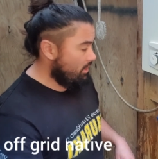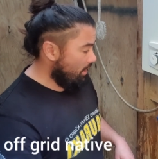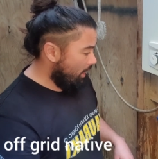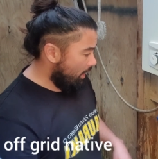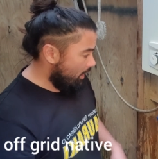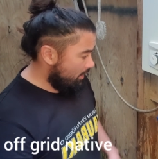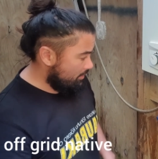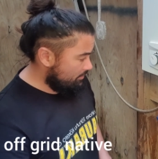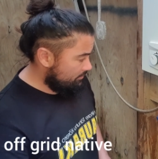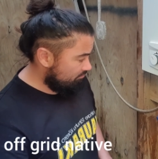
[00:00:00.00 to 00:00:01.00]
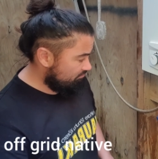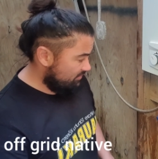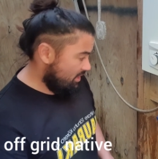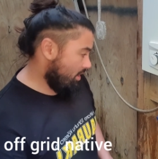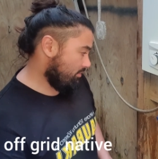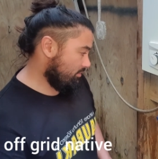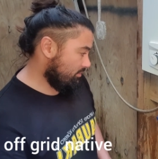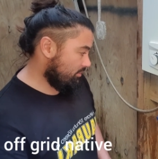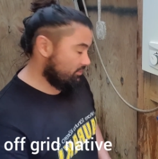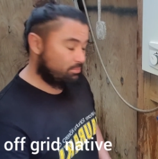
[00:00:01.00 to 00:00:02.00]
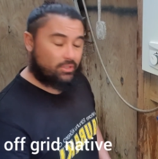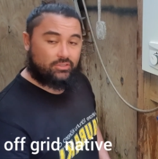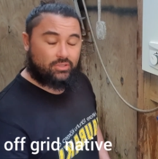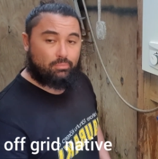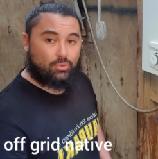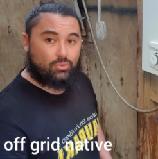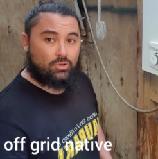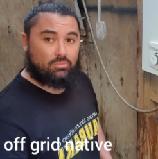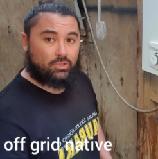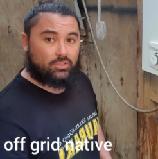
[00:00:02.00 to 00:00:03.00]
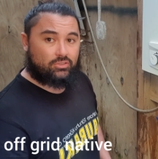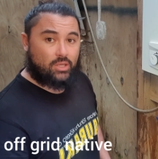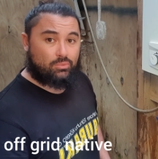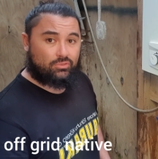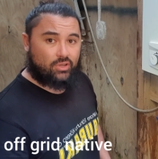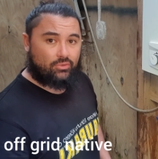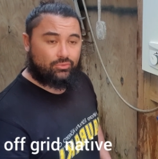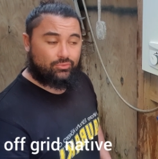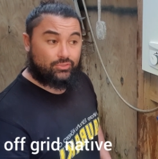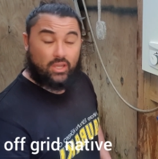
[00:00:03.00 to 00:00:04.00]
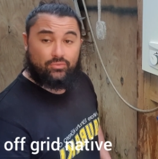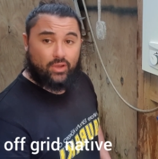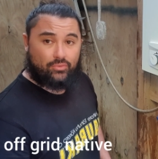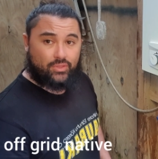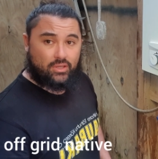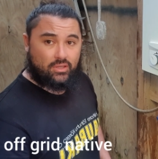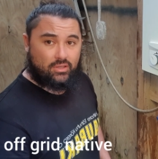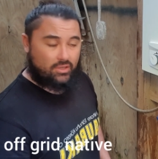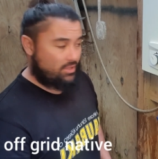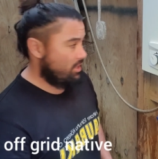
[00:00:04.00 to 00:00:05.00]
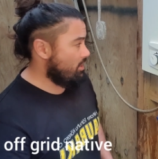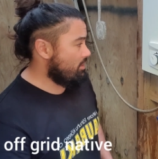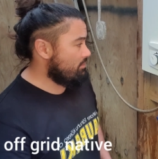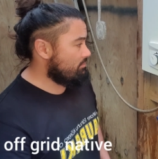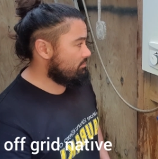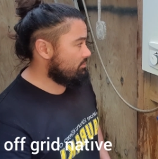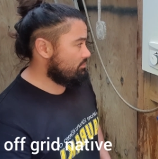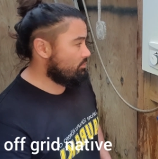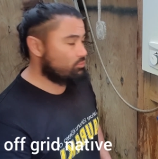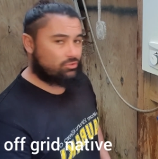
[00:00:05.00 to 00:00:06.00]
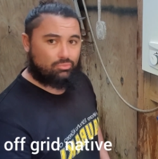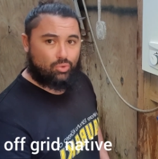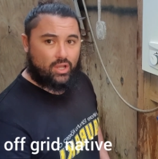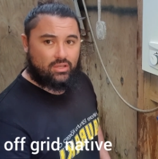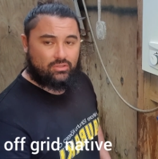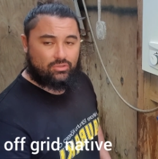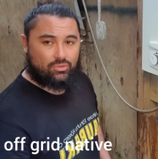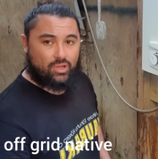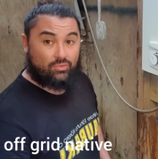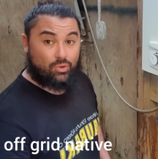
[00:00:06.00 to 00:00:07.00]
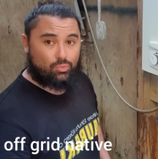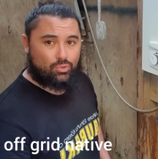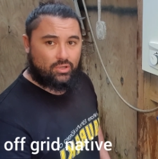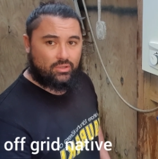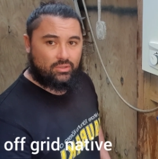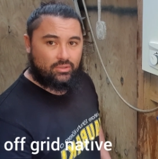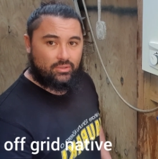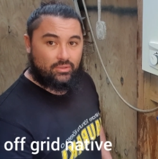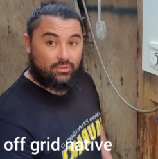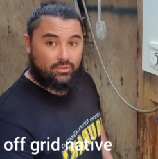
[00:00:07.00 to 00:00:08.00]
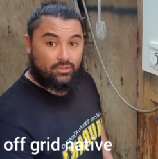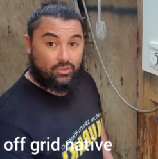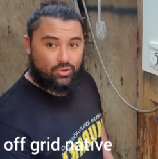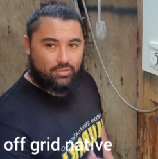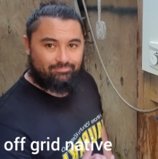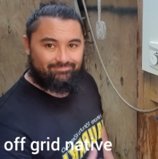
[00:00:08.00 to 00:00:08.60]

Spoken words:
And yeah, it's pretty simple, but just keep yourself safe out there, and it's an awesome way to have hot water. Kia ora.